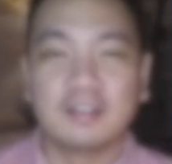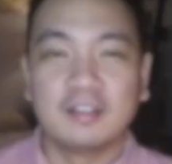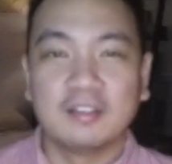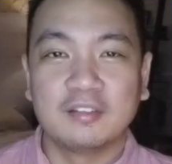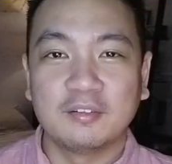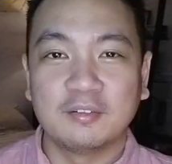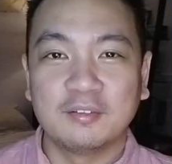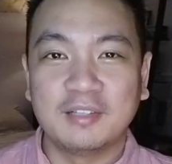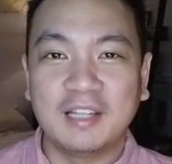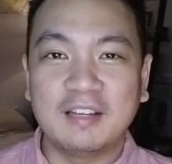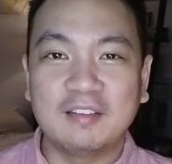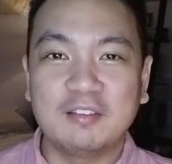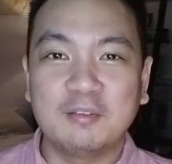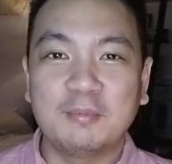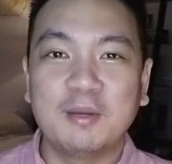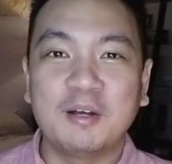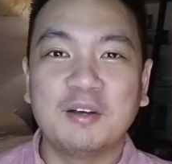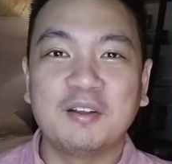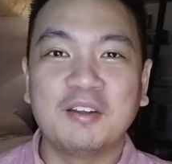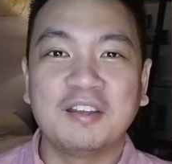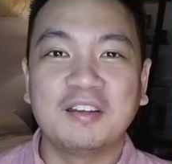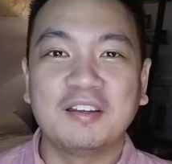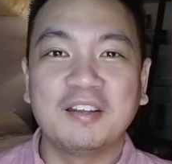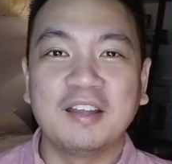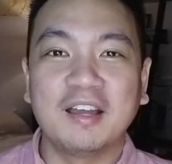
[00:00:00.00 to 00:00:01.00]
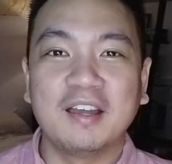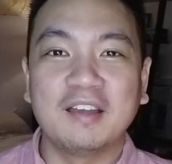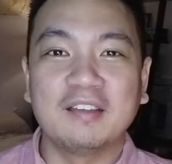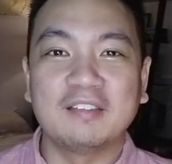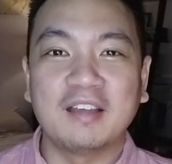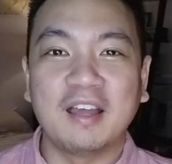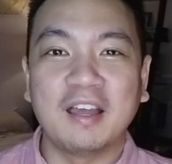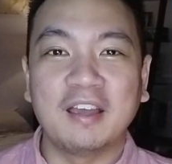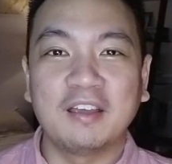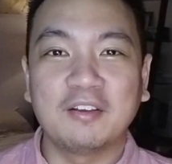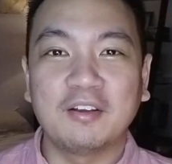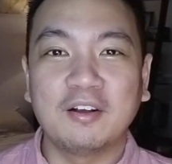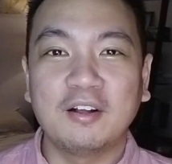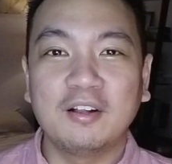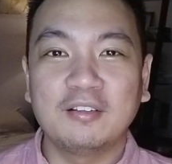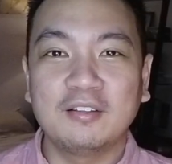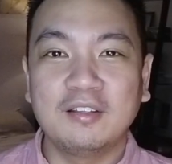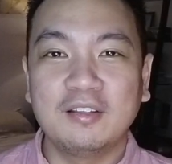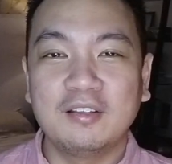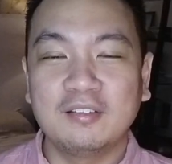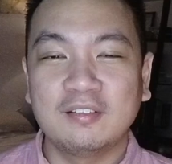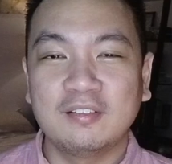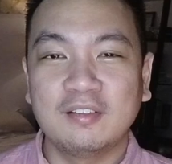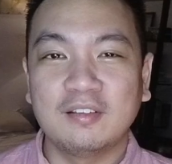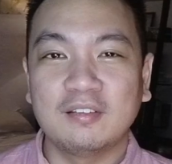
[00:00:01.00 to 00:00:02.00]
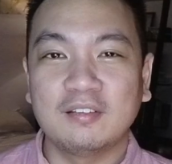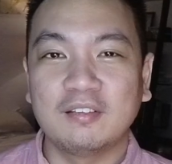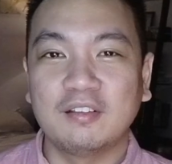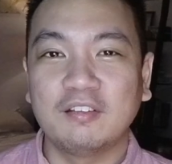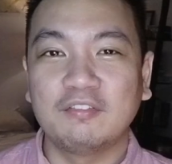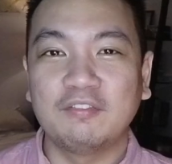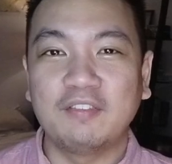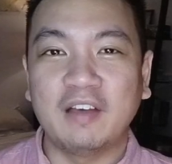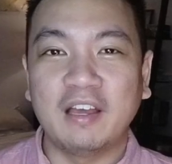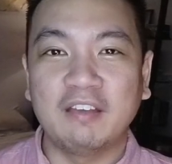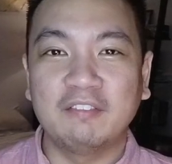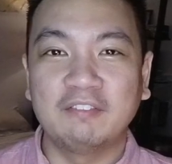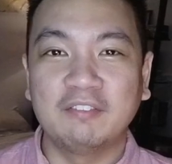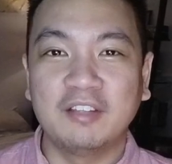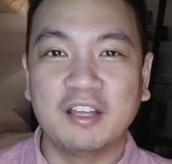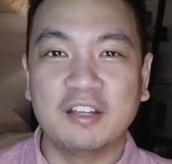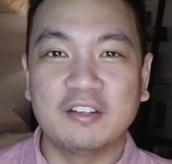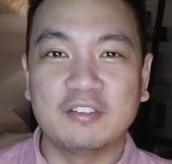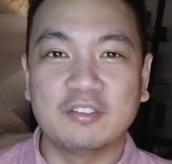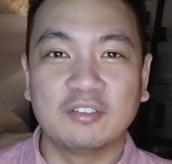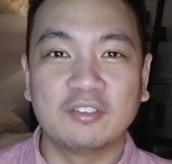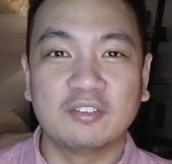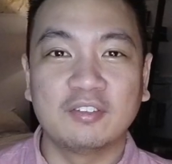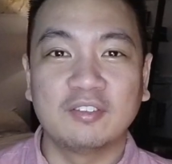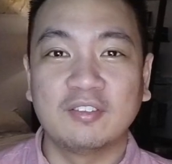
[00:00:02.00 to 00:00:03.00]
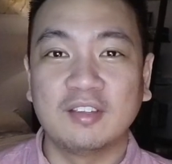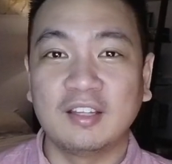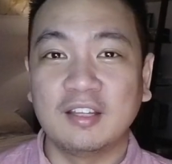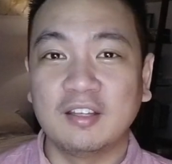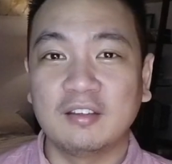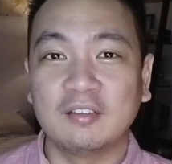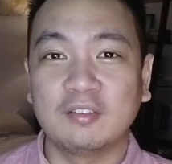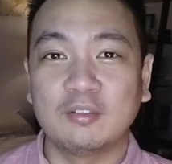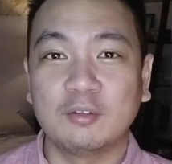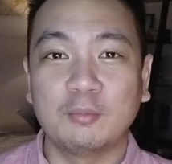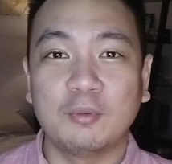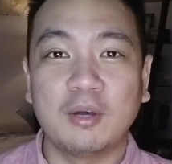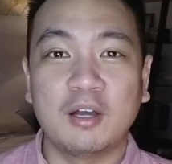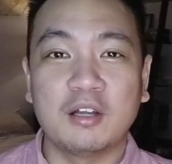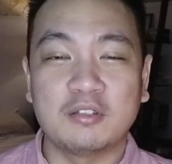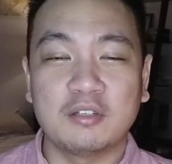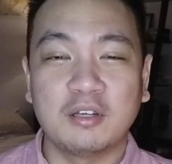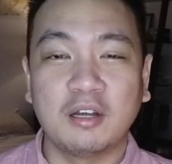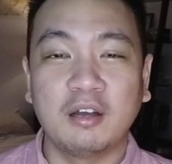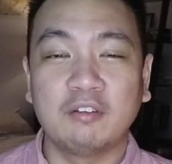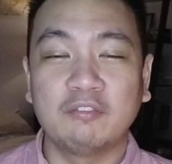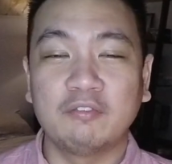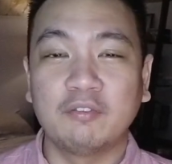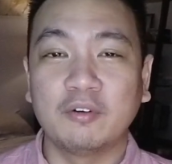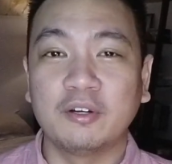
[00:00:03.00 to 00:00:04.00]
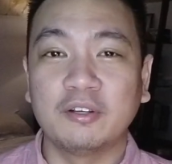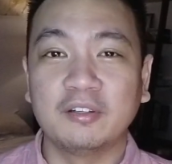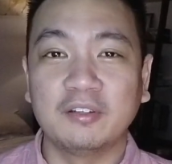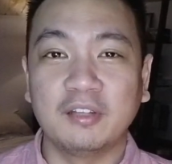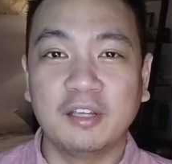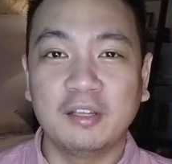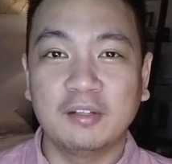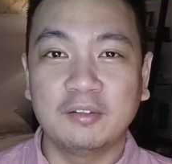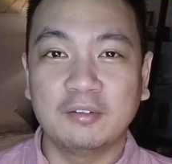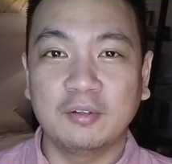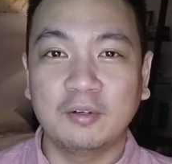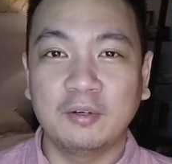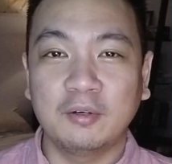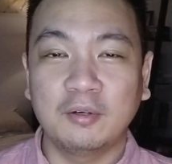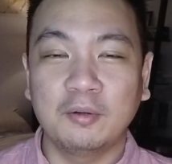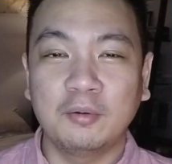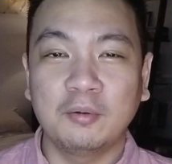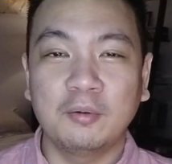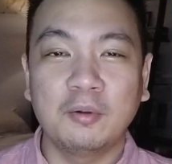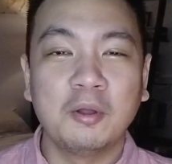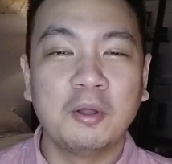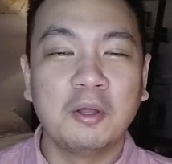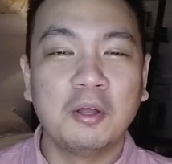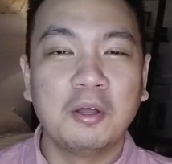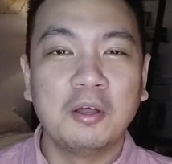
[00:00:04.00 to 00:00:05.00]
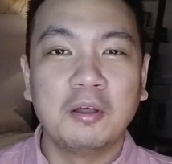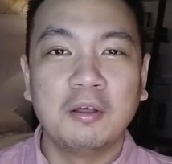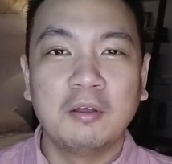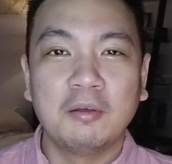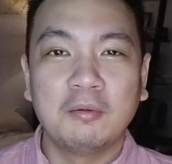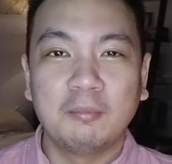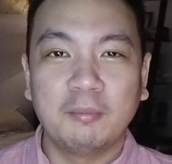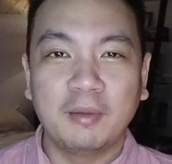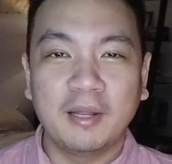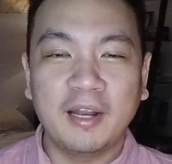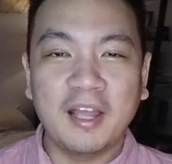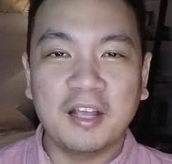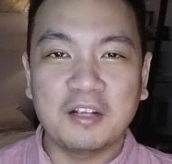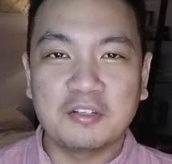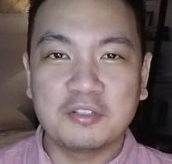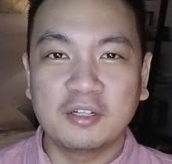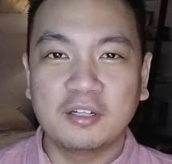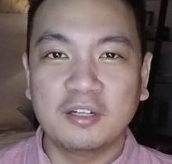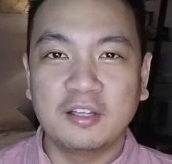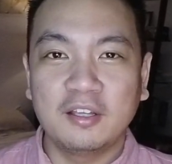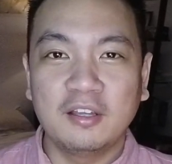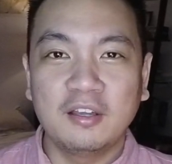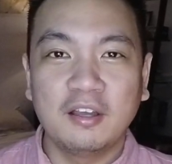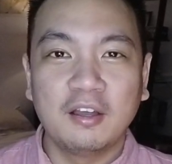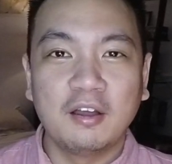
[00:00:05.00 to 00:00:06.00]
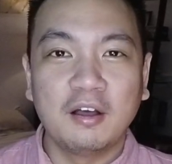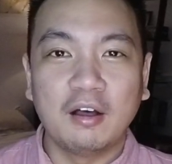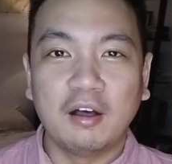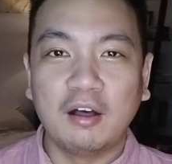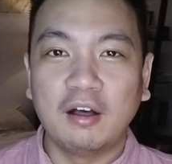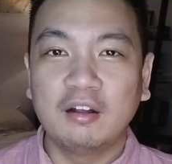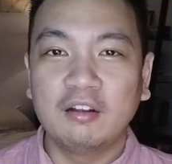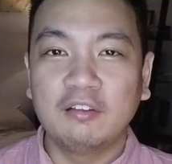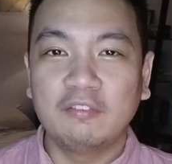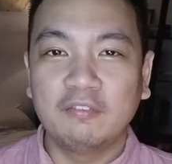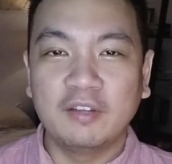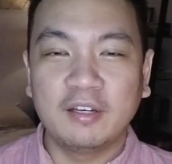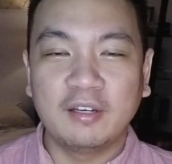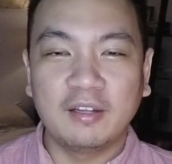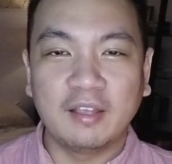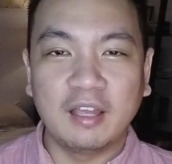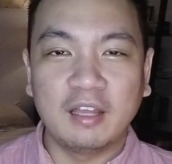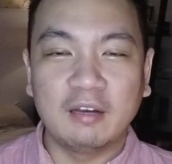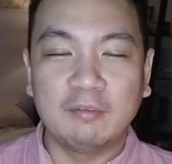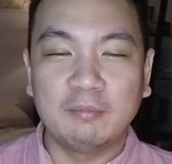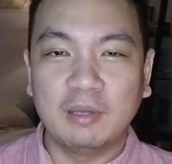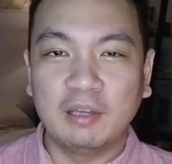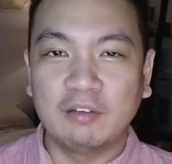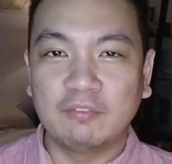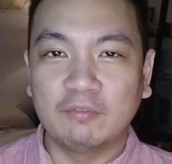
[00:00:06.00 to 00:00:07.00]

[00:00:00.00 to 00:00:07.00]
So that's about it, guys. I call these things the 5 dangerous things to watch out for in eToro, but actually, all of it can be